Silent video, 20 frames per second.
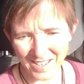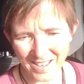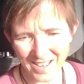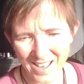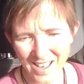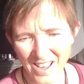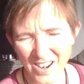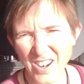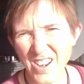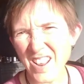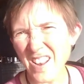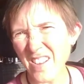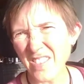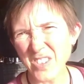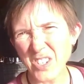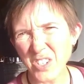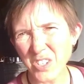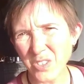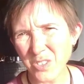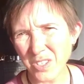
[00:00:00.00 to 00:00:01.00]
I don't even have
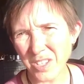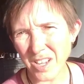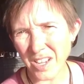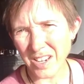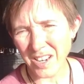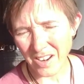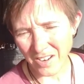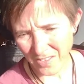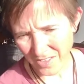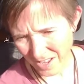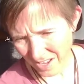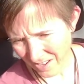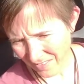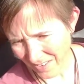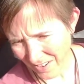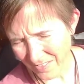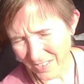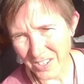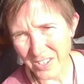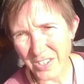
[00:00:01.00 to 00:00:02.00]
shoes on. I don't think I've
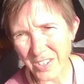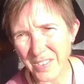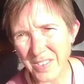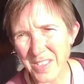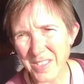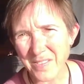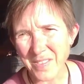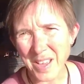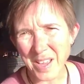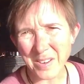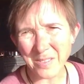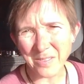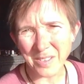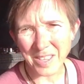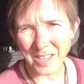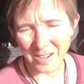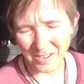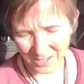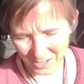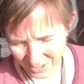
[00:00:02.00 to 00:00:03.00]
ever driven the van
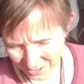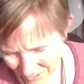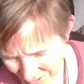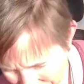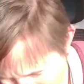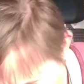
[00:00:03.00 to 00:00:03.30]
without shoes